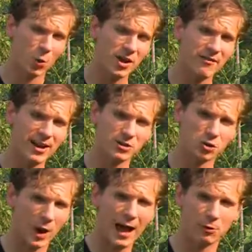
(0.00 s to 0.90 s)
We have had a
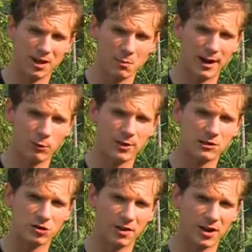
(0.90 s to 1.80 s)
drought in my
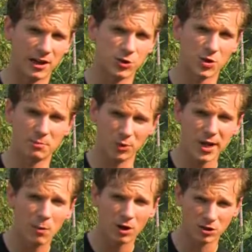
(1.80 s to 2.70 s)
region of the country
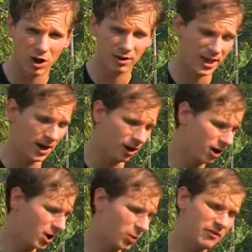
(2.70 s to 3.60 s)
pretty much all year.
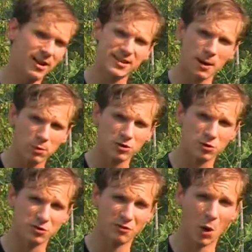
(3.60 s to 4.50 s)
We've had
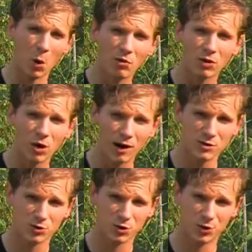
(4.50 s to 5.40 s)
temperatures of over
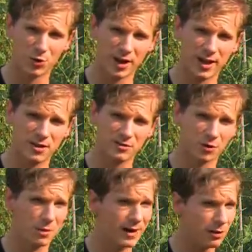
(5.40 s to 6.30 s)
100 degrees
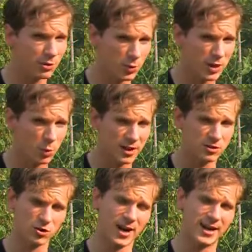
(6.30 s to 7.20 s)
for about 3 weeks
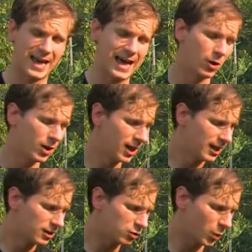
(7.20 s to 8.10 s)
straight now.
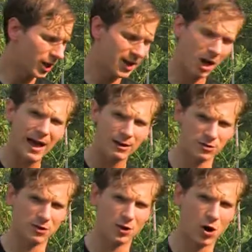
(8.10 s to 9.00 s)
So when I come out
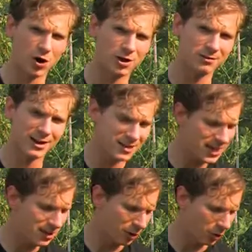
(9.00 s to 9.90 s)
to the garden, I
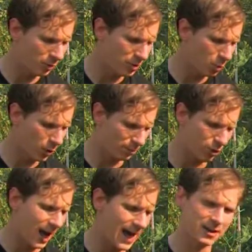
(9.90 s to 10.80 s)
take even a little bit more
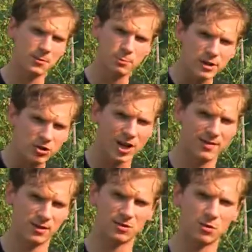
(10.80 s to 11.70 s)
pride and
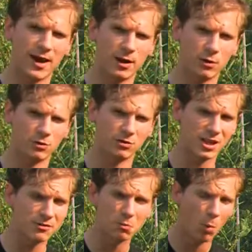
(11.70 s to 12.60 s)
appreciate these tomatoes
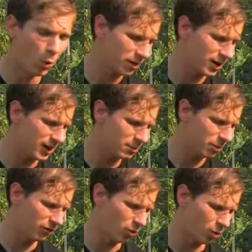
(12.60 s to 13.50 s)
even more than I did
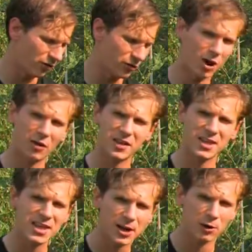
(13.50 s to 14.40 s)
before for all the
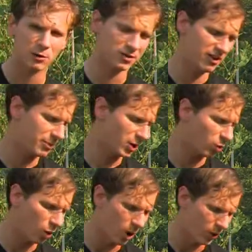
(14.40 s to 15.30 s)
years they've been
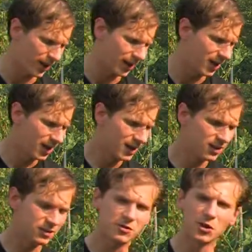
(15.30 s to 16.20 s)
growing and
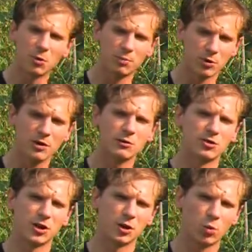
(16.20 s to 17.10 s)
still
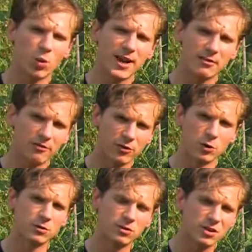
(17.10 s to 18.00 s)
producing great
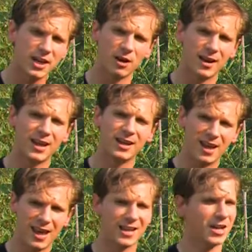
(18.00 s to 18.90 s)
fruits year
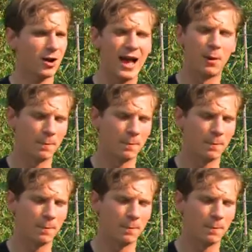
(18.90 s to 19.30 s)
in and year out.